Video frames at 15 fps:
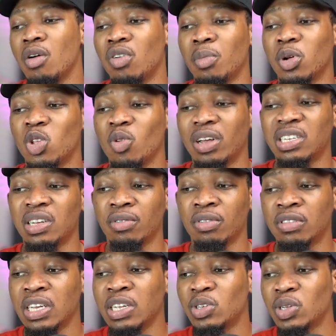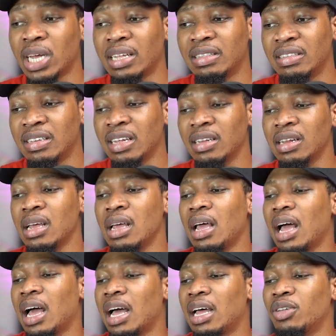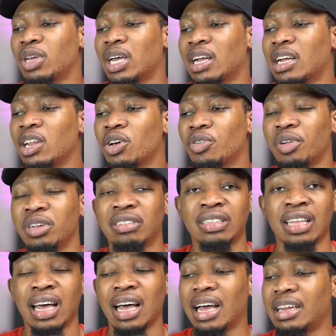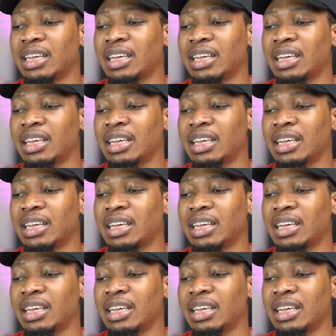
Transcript: from October seventeenth to nineteenth, and you can click on register